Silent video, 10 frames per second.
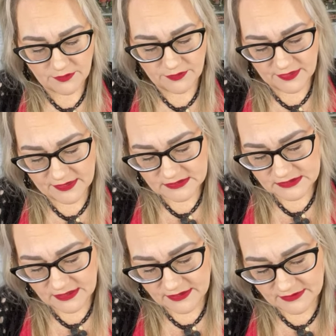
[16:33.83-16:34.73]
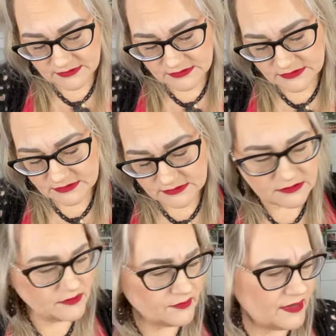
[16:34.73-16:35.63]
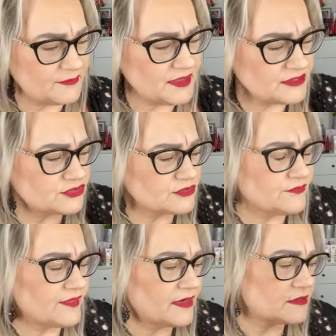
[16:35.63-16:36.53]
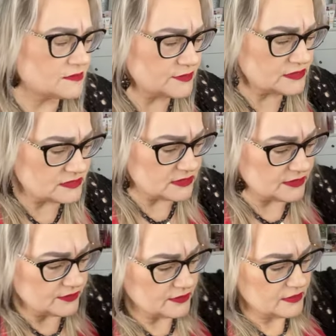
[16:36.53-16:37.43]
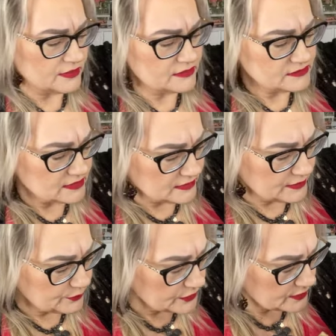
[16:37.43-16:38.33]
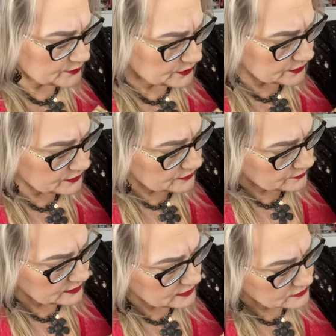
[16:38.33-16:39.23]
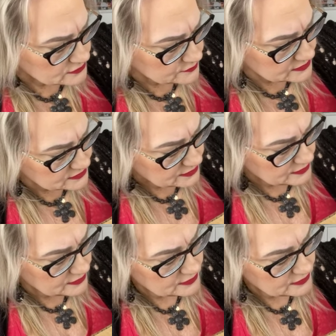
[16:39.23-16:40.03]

this is, I'm not sure if it is, let me see here, it's a lip plumper. What else was there?